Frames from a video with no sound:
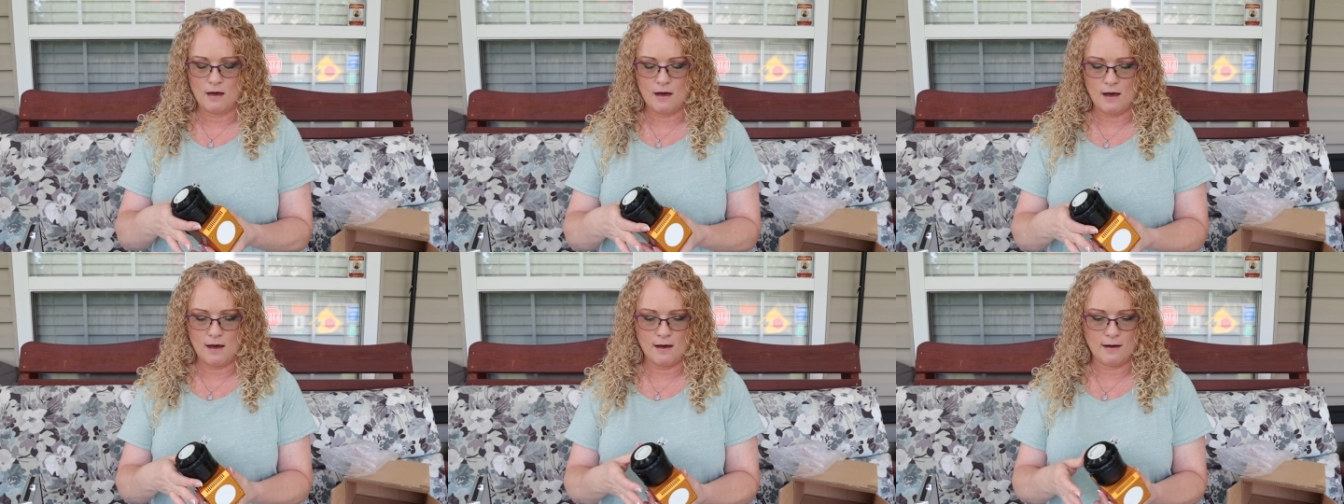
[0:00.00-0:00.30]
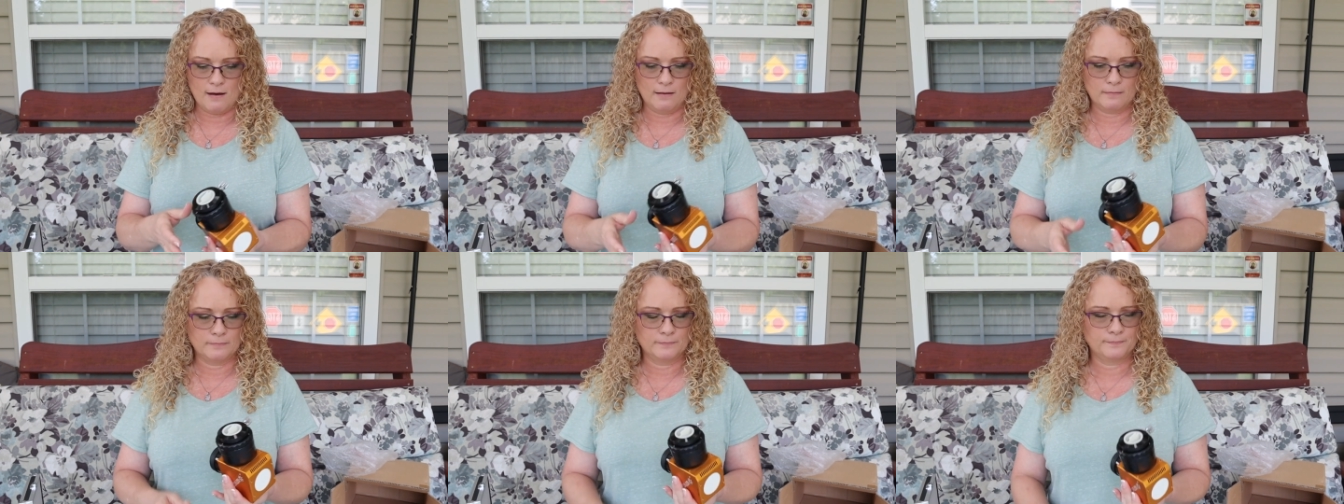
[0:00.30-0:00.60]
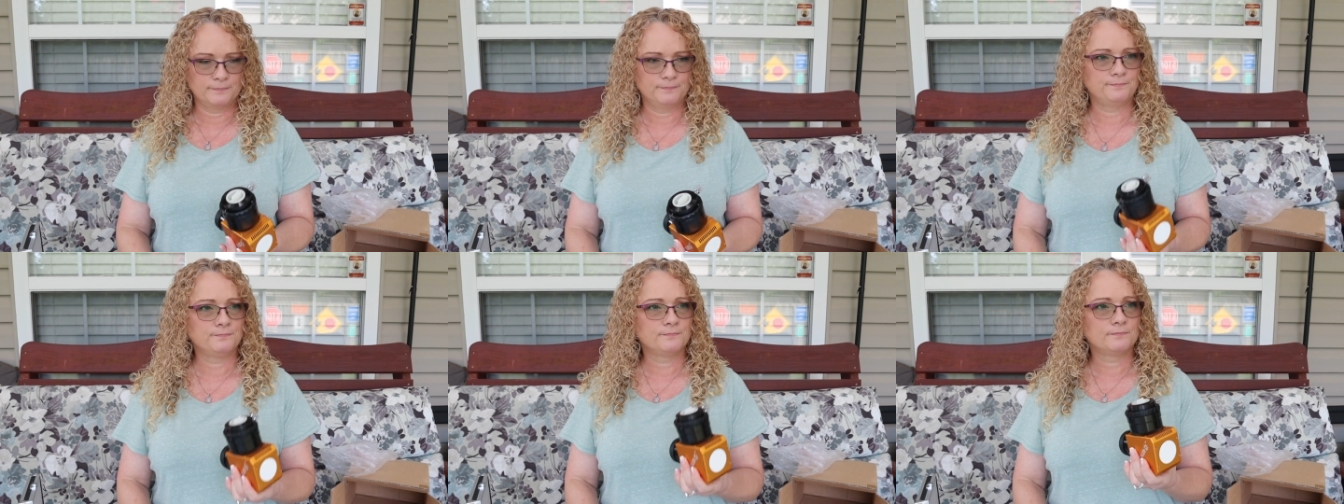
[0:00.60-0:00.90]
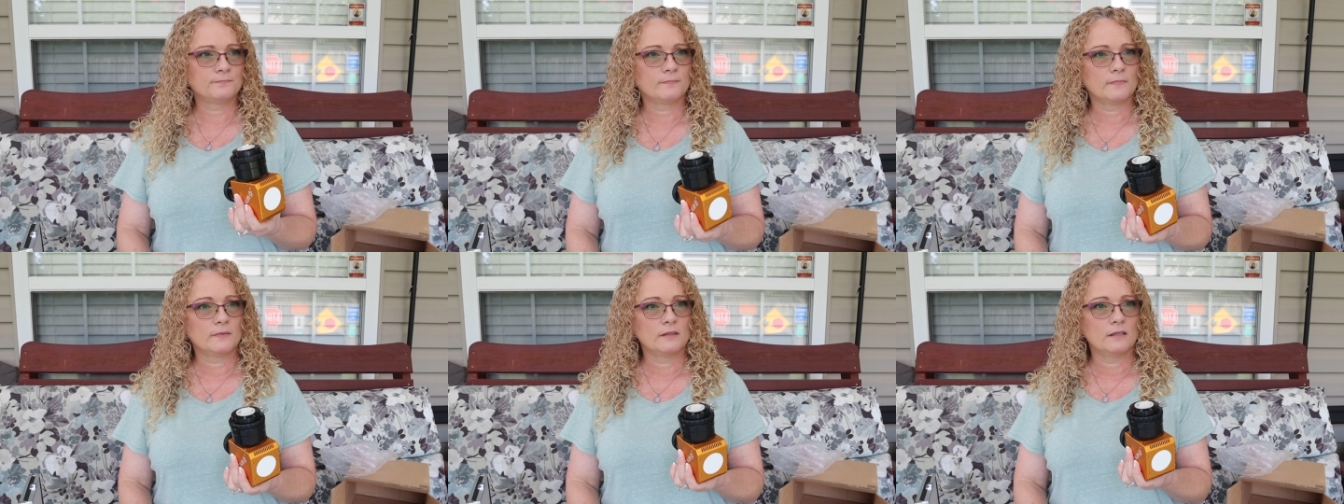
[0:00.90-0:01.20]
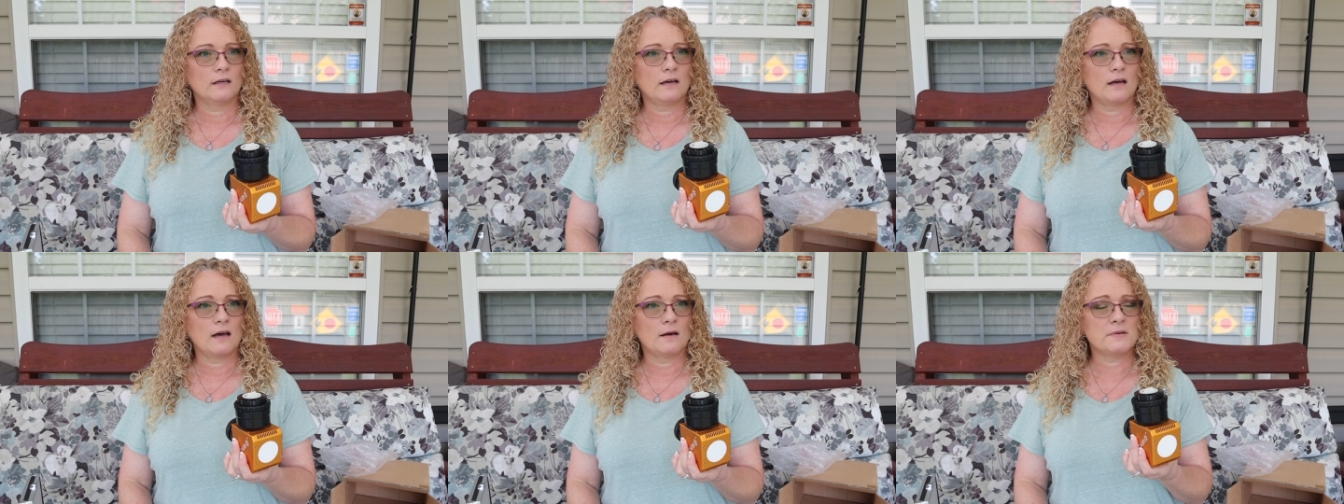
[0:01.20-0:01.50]
Um,
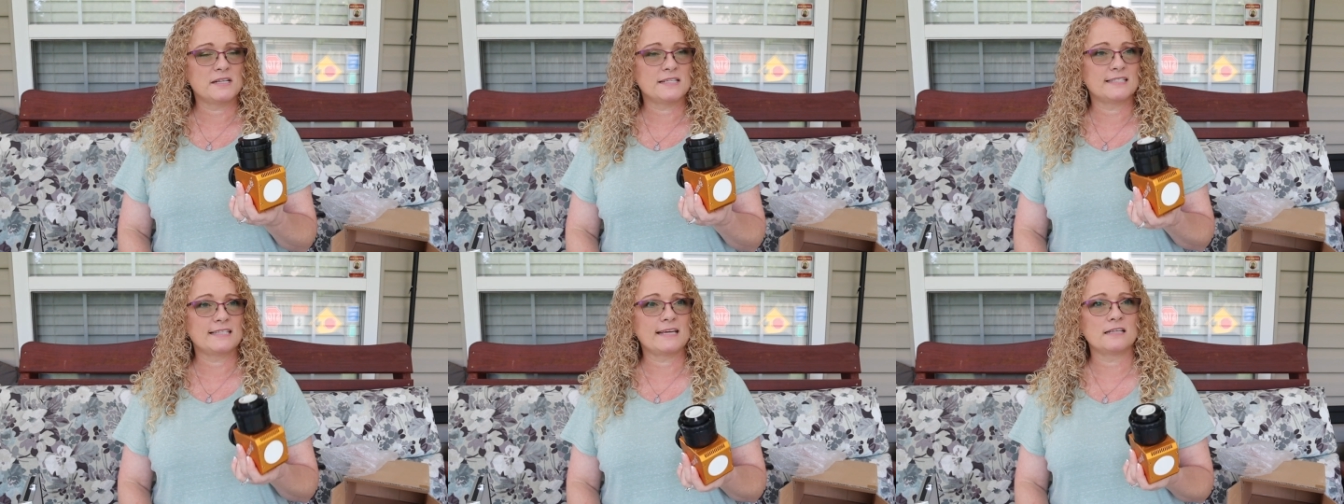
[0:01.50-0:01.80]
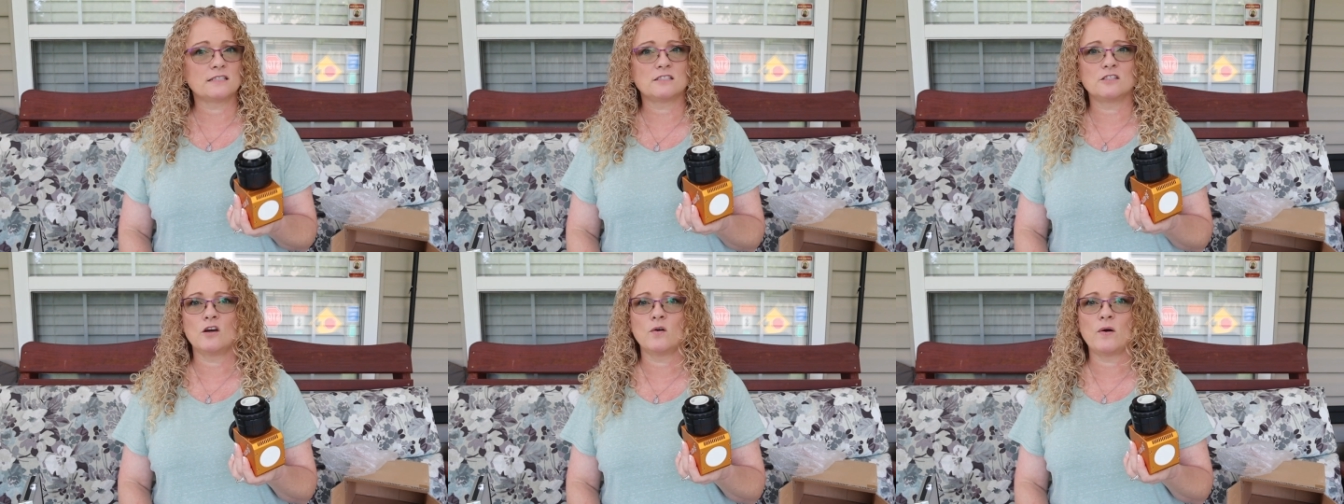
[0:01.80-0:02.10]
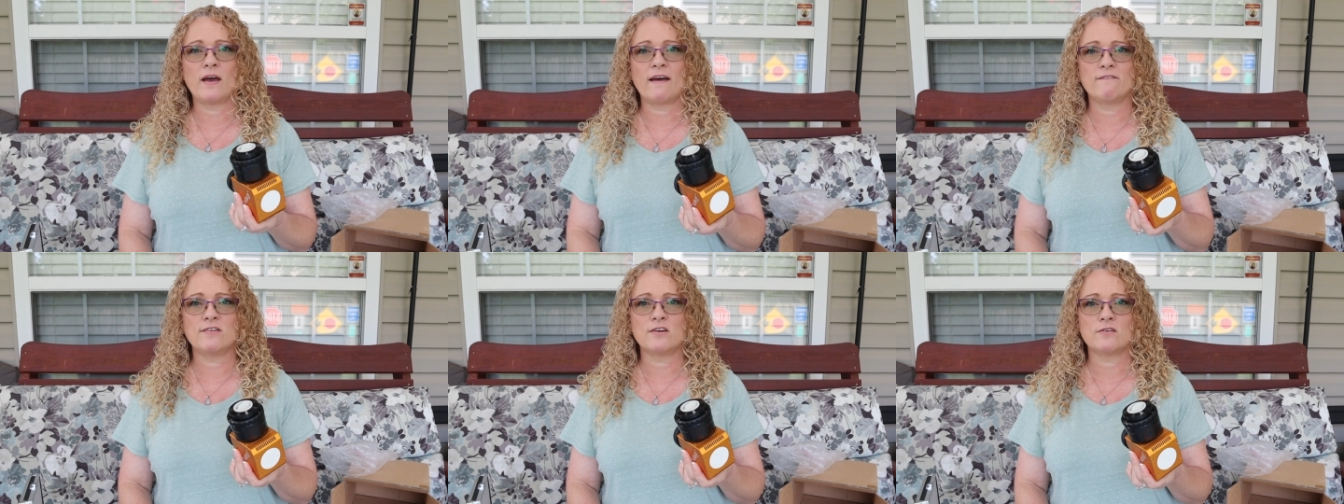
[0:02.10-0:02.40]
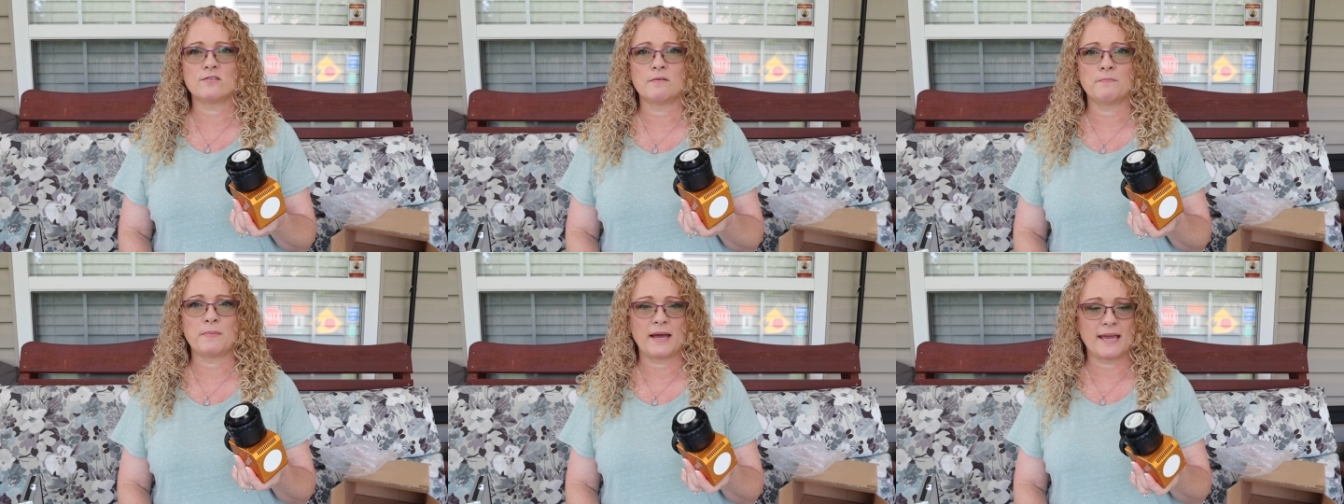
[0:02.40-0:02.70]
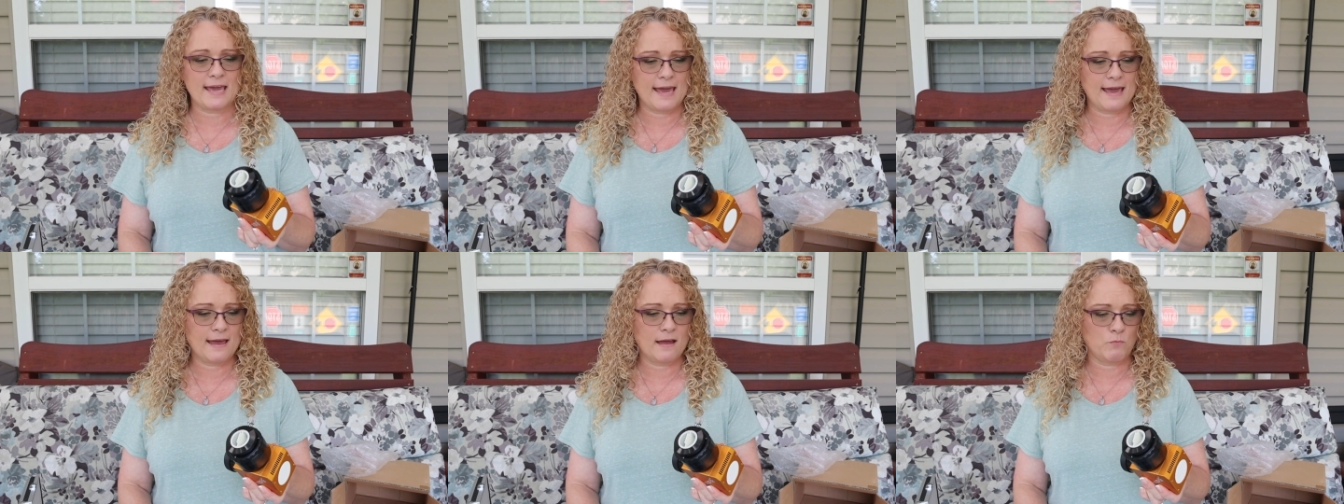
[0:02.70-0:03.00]
I'm gonna say it's no heavier than my
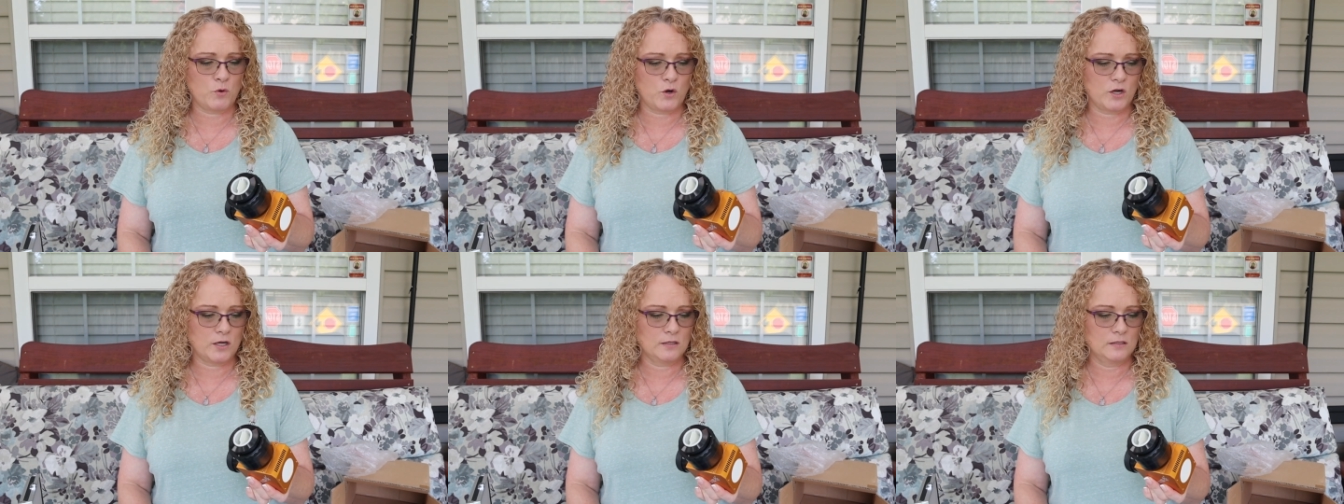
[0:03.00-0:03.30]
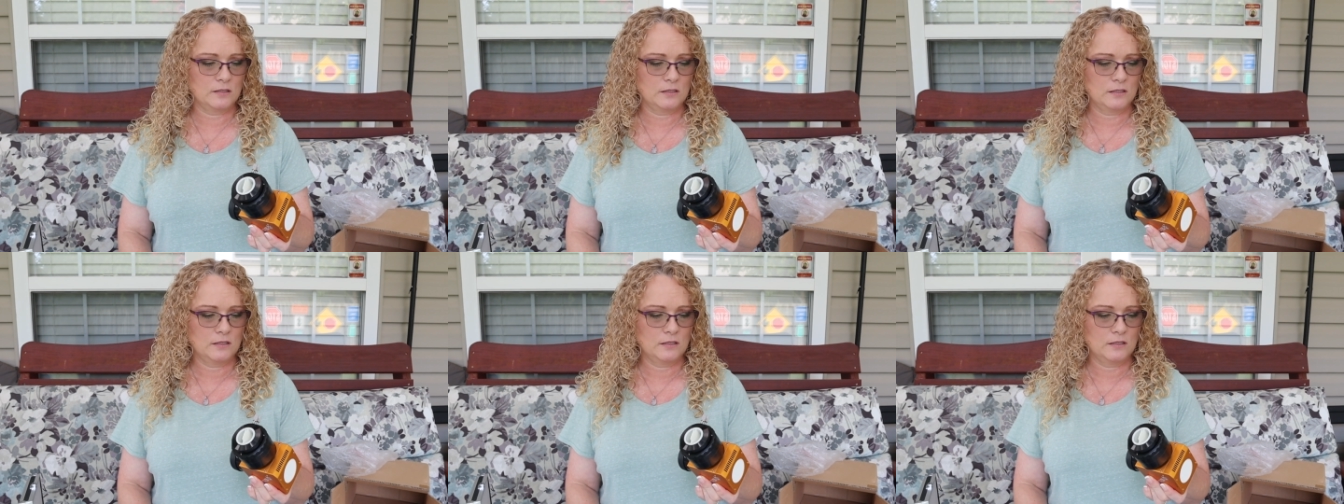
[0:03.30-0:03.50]
camera.